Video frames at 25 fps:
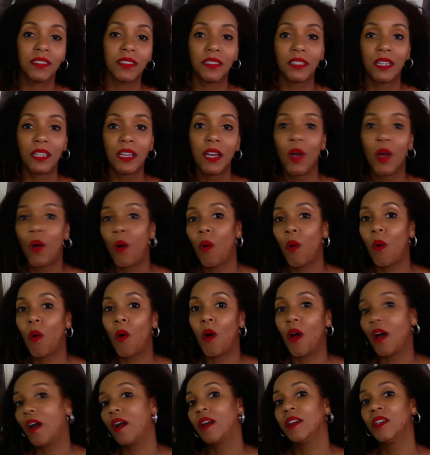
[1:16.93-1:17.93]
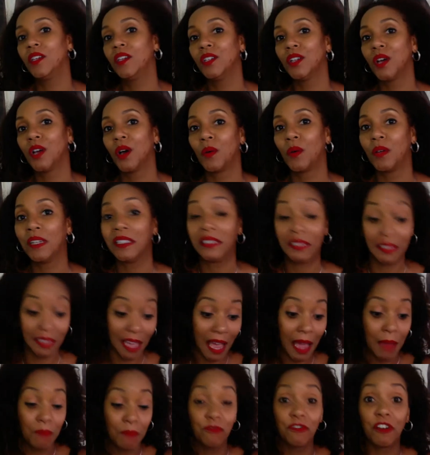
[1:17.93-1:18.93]
Or, it's time for
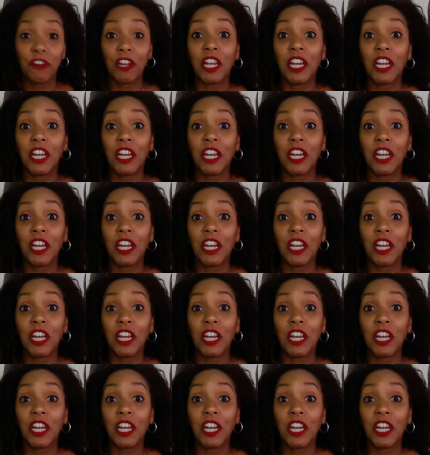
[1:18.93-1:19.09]
lunch.